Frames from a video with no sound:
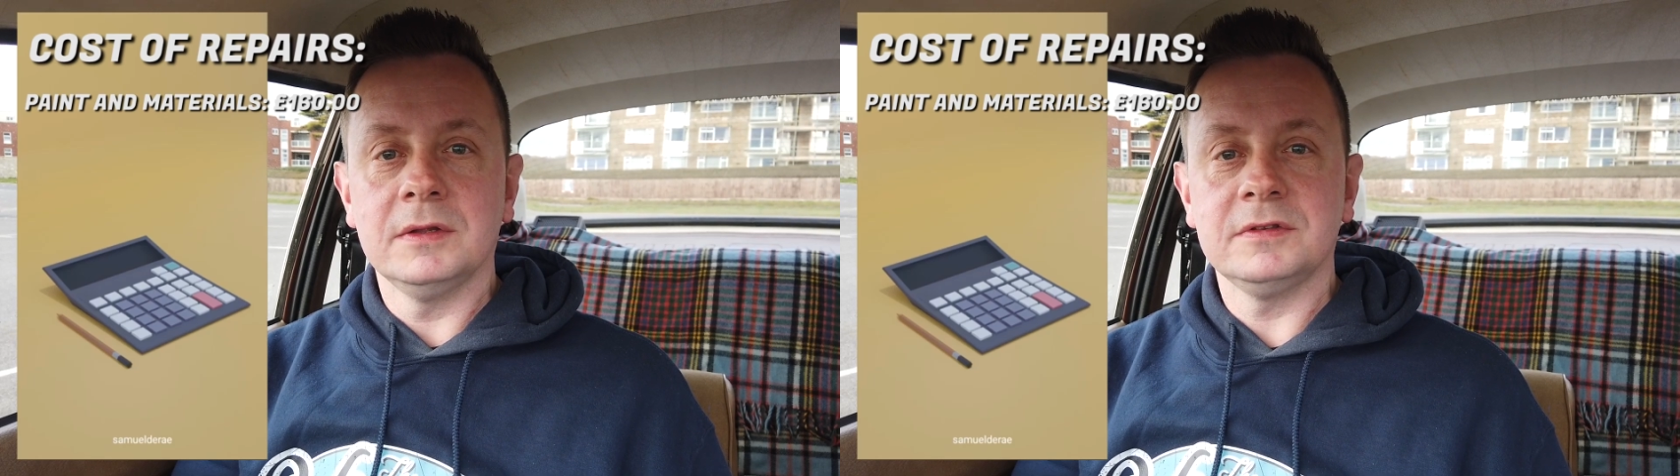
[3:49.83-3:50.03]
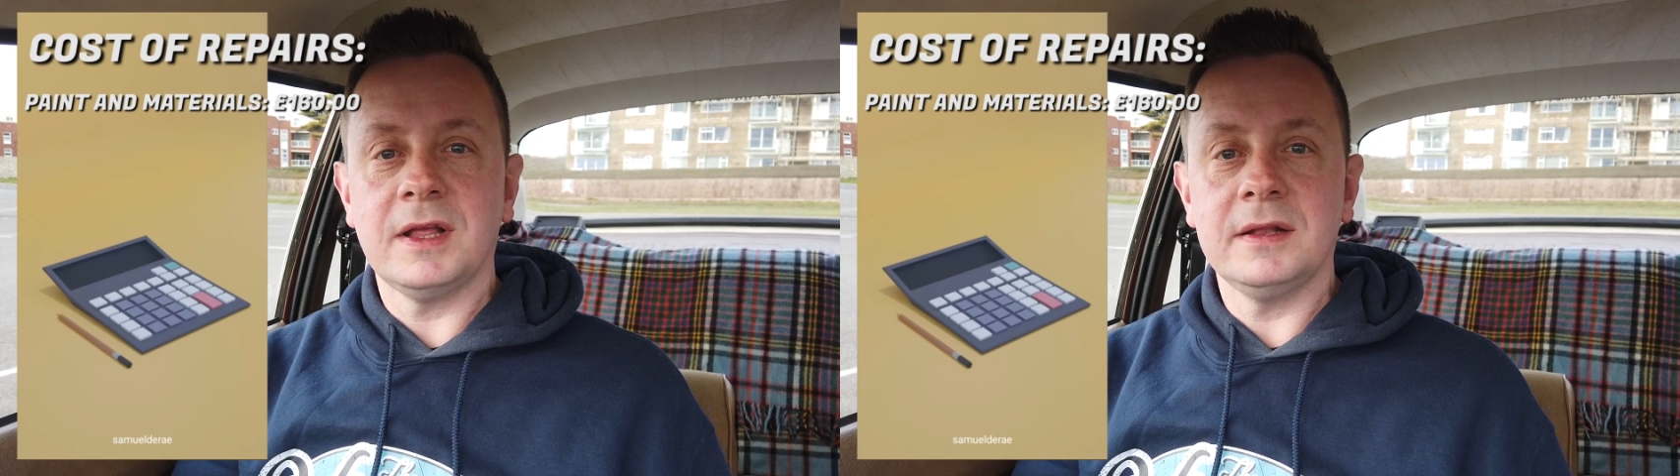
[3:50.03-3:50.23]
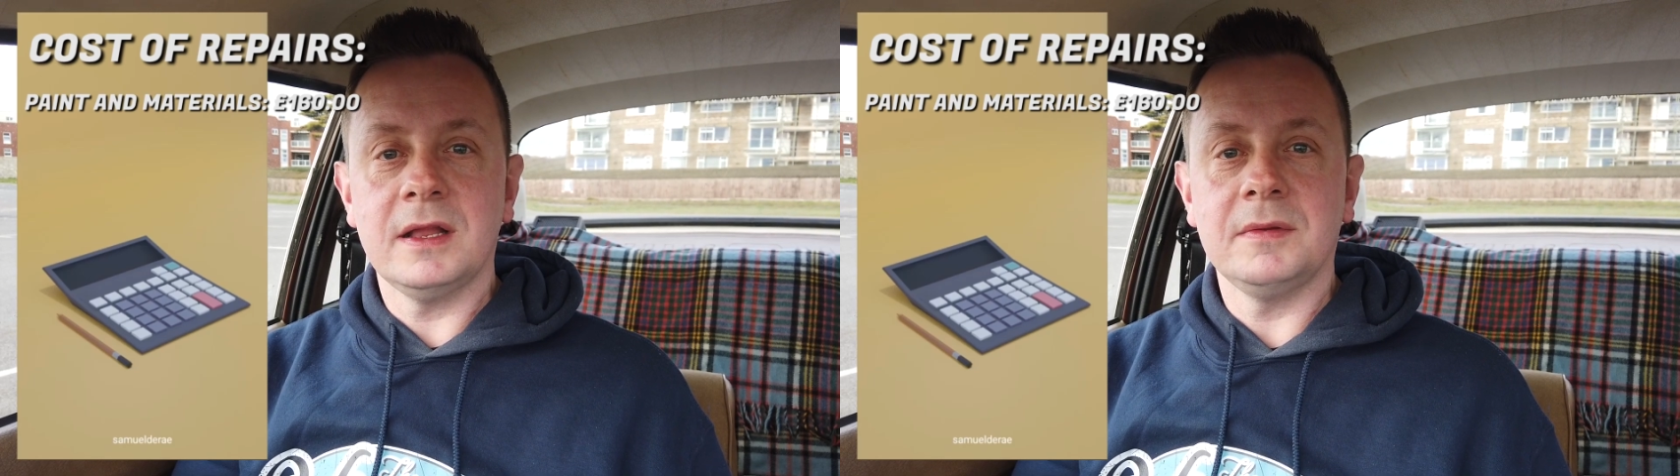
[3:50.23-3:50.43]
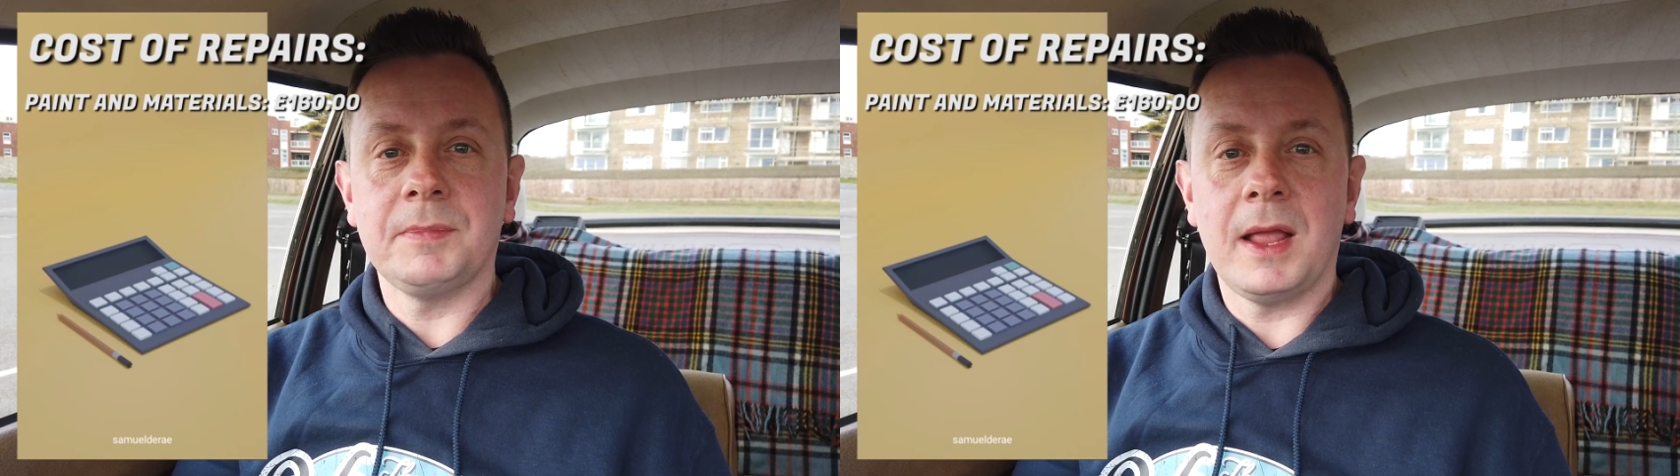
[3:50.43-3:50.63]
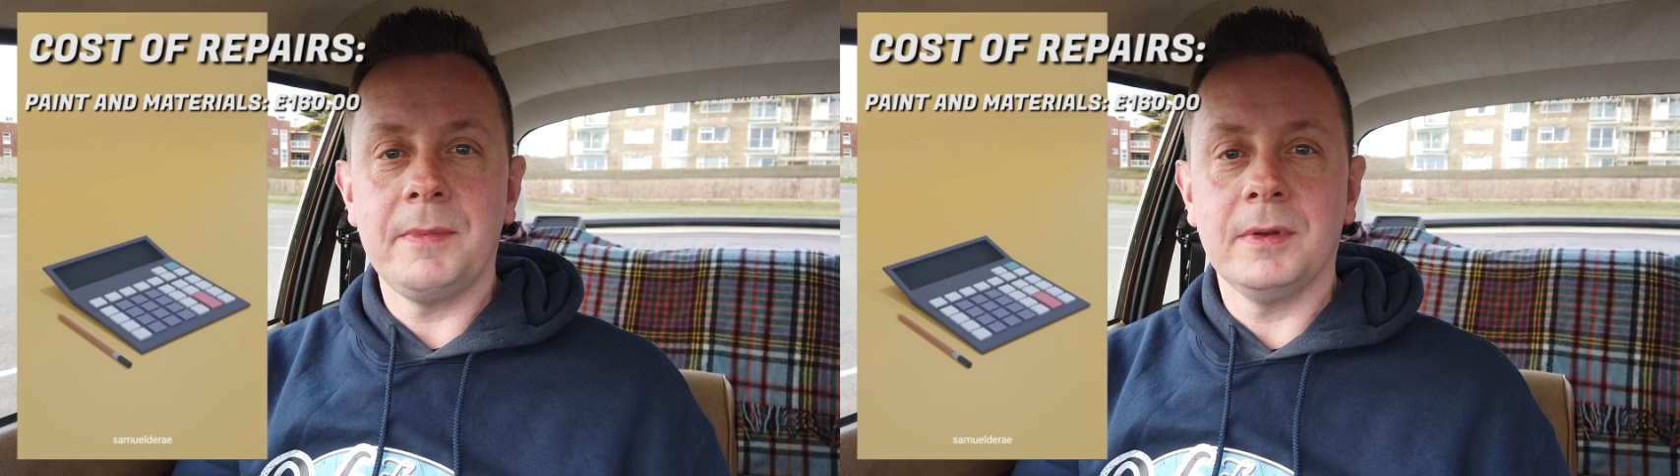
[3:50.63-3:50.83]
sanding
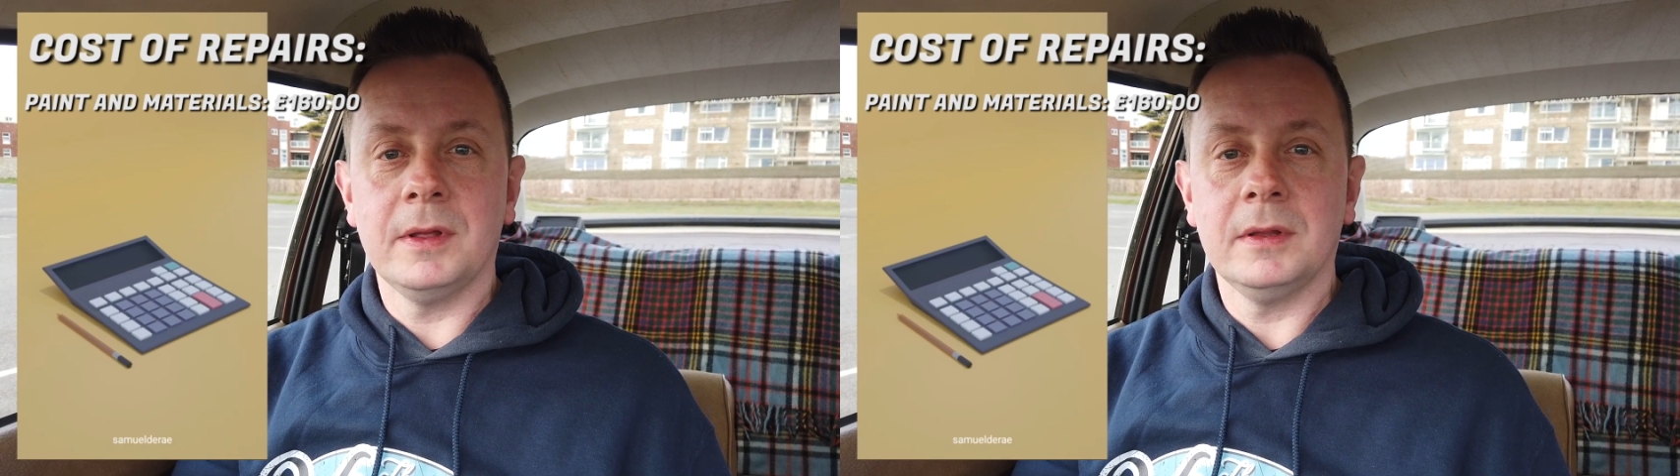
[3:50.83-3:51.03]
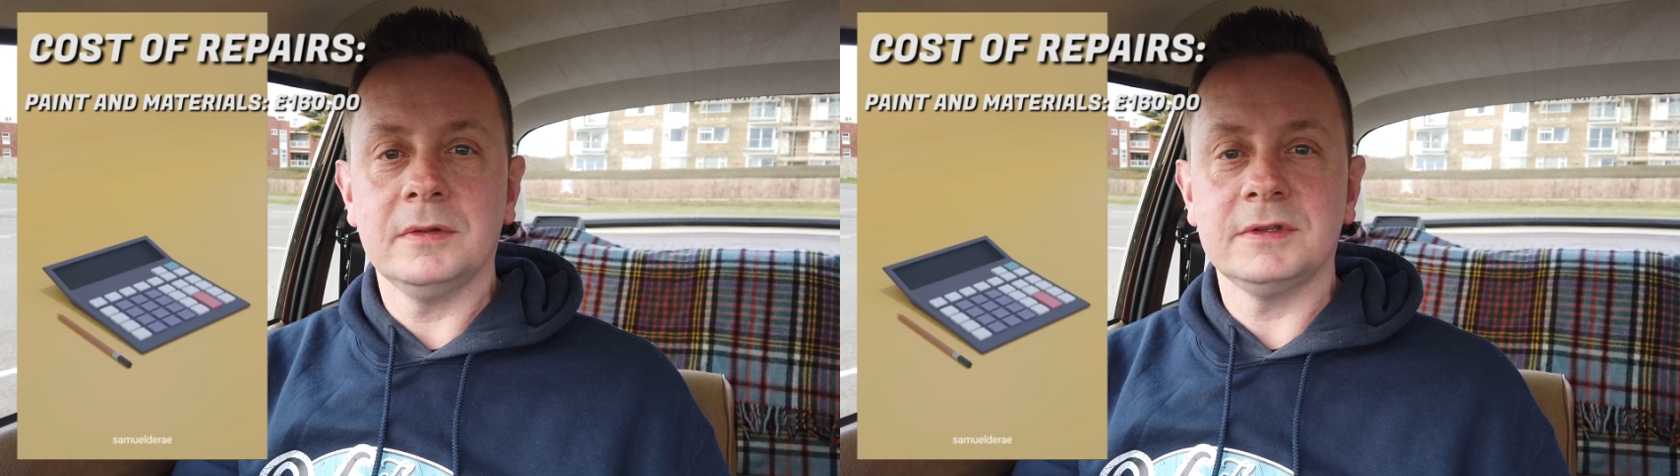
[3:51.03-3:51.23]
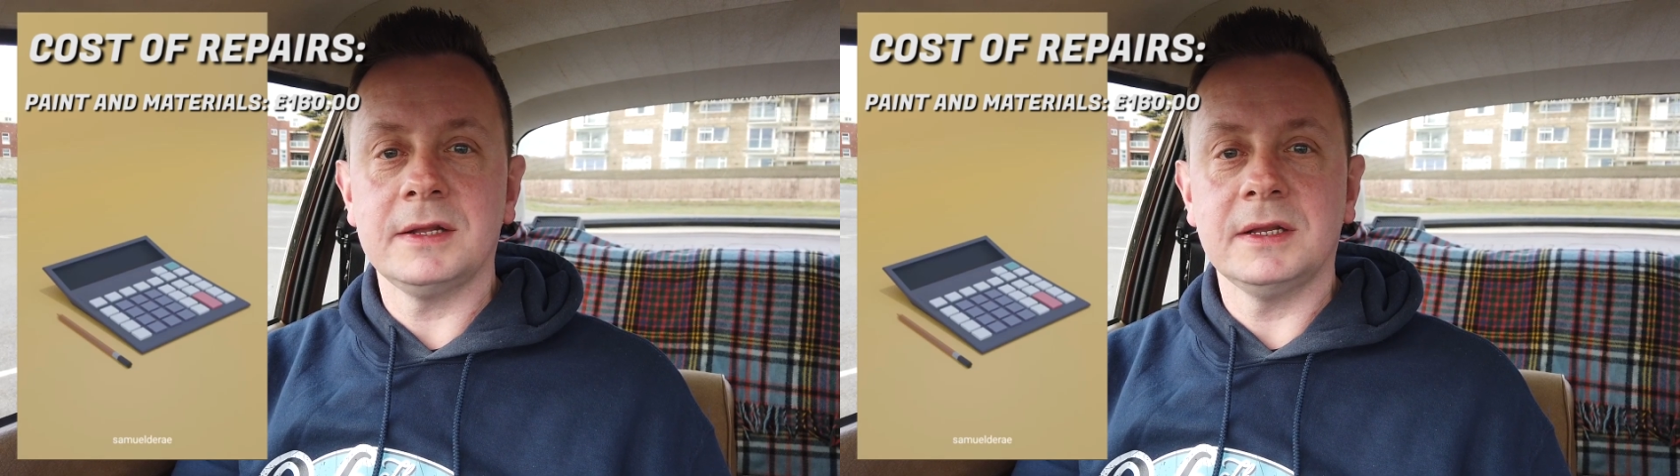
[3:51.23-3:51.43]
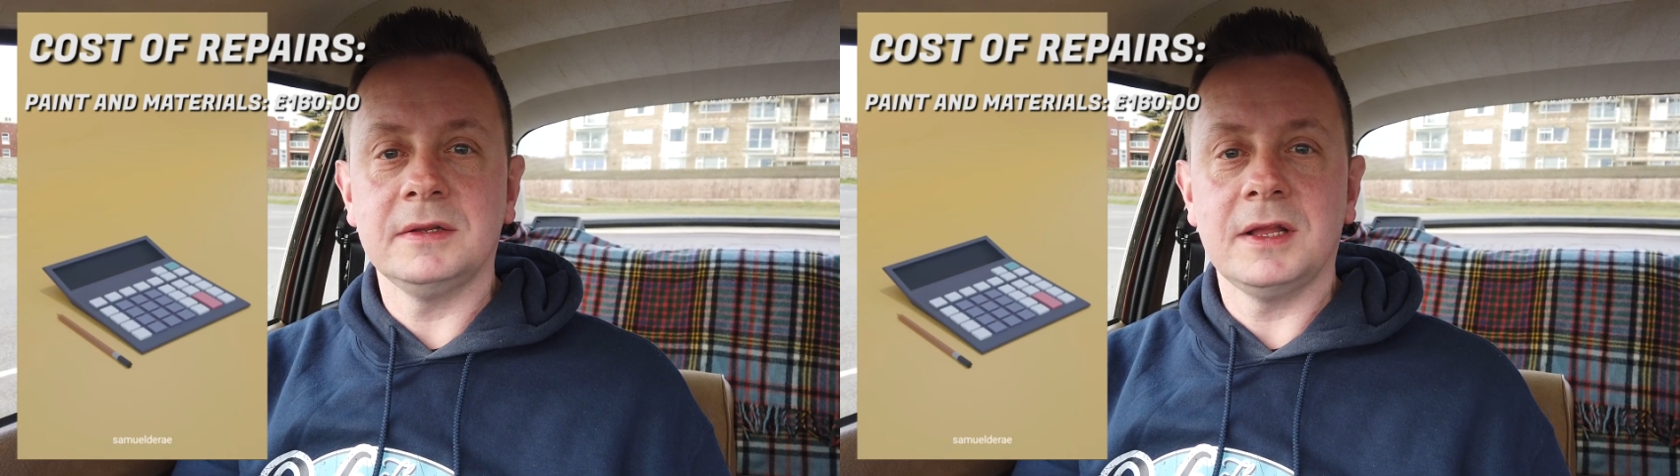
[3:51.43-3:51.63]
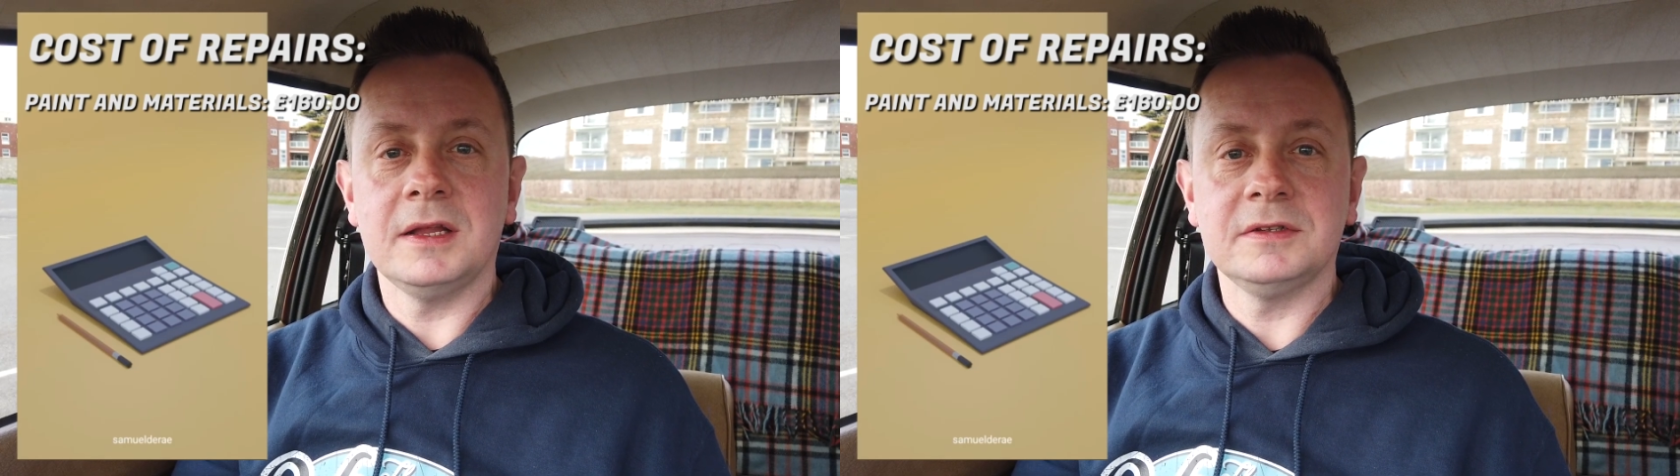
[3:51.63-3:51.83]
paper, sanding
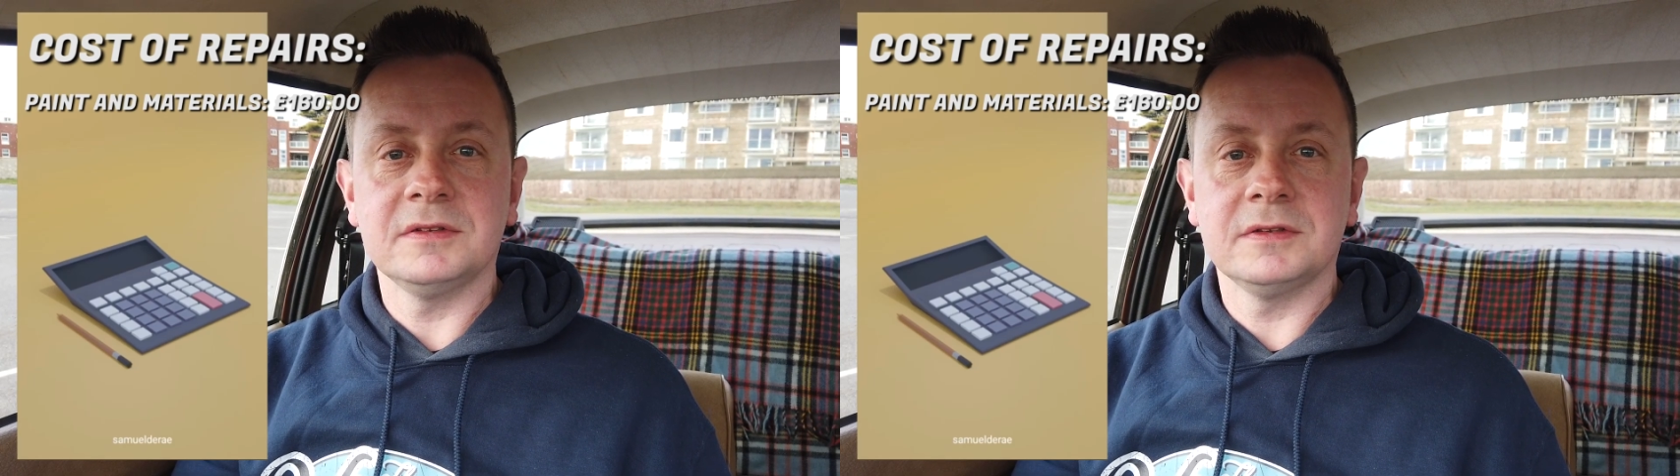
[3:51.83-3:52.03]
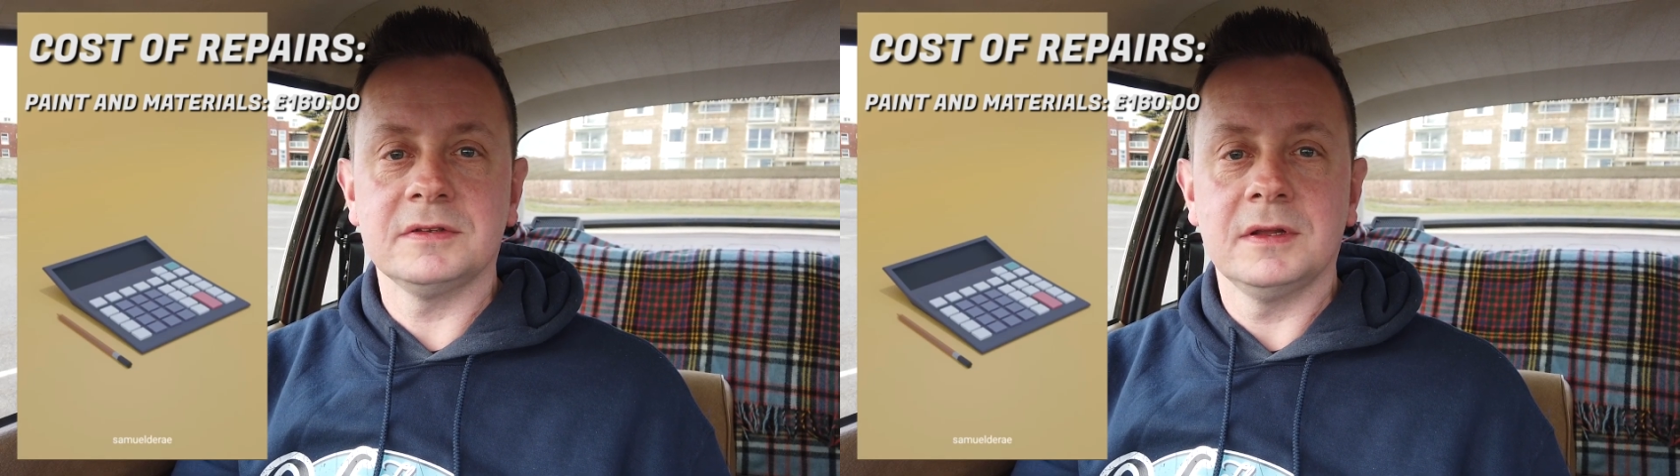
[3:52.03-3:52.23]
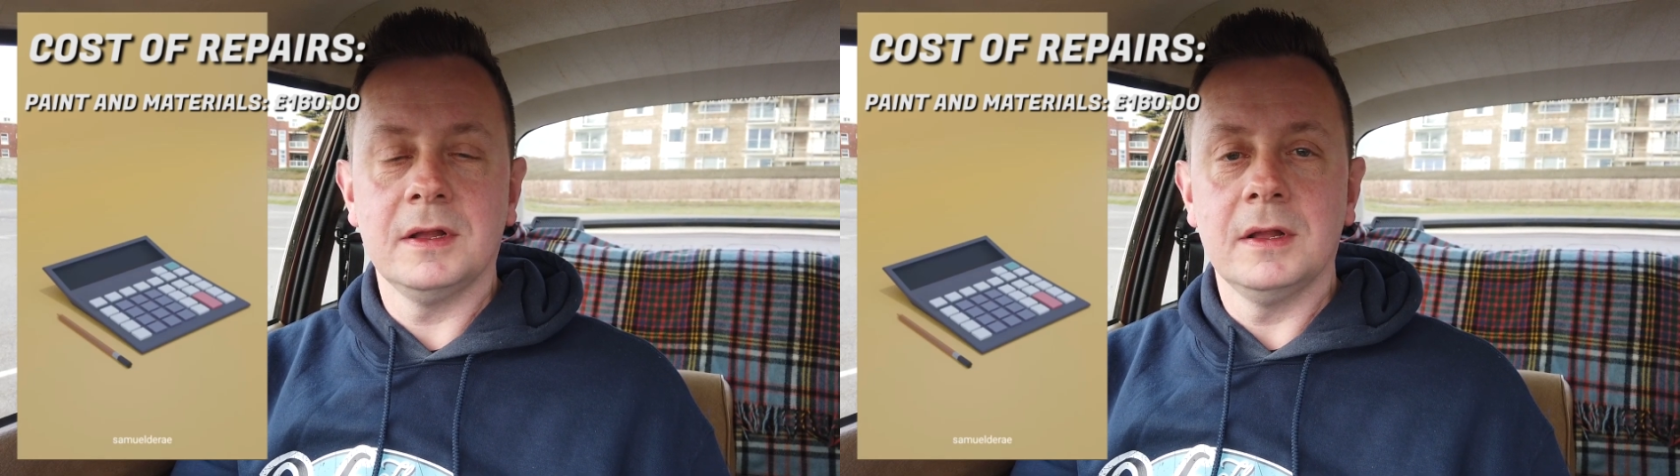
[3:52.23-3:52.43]
discs,